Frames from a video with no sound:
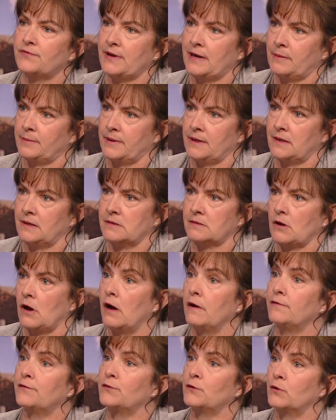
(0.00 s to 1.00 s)
families
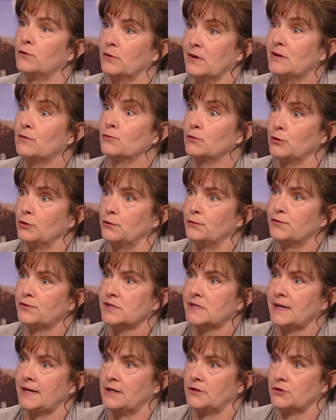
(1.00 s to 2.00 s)
off green
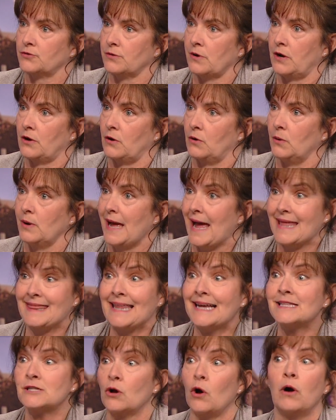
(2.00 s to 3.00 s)
roofs in Toronto. Mm -hmm. And
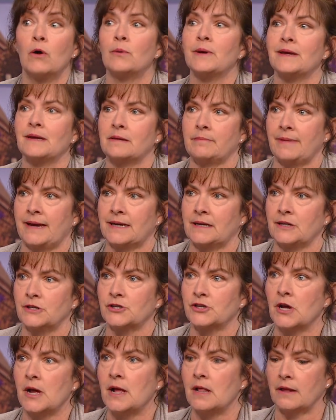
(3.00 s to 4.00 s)
that's all we can
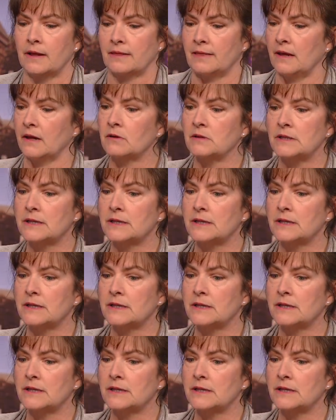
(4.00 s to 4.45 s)
manage. Like they are